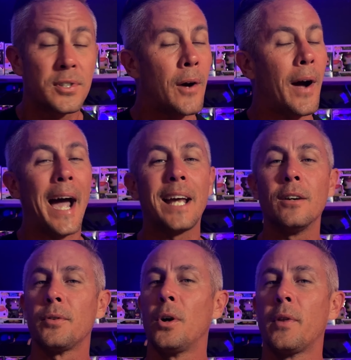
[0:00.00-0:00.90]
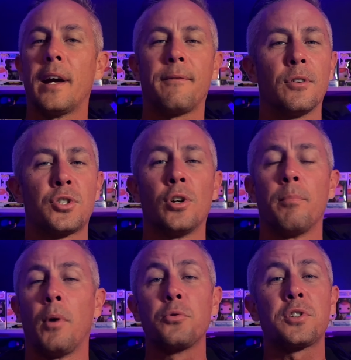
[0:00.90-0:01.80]
Now, I don't know that for sure.
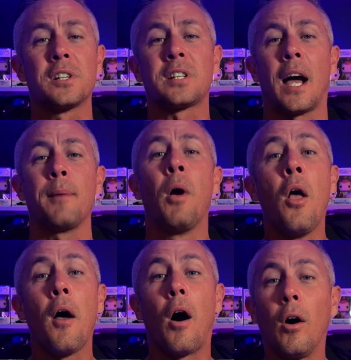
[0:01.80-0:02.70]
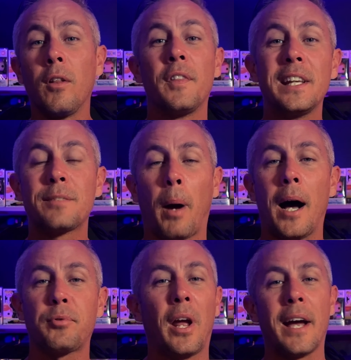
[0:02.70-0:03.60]
Most of the time, all of these
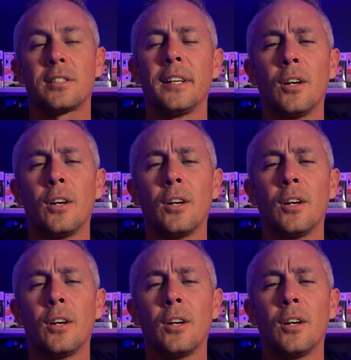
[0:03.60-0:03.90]
pops actually